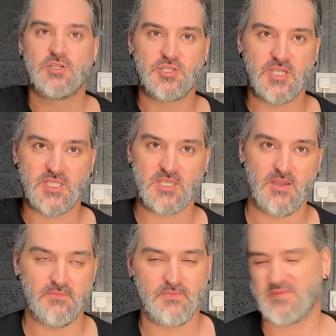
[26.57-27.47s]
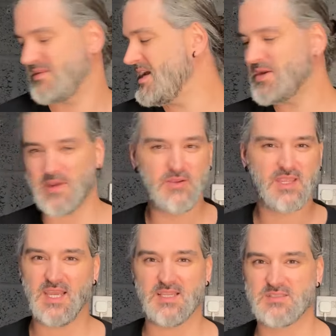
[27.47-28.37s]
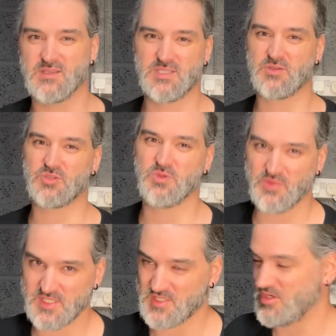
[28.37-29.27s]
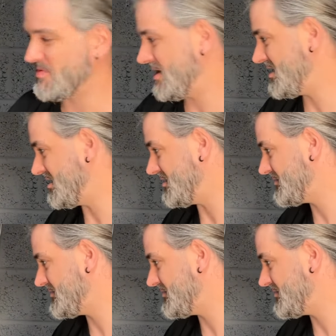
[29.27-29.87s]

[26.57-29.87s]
She's, anyway, who cares? She's got some more presents to open later.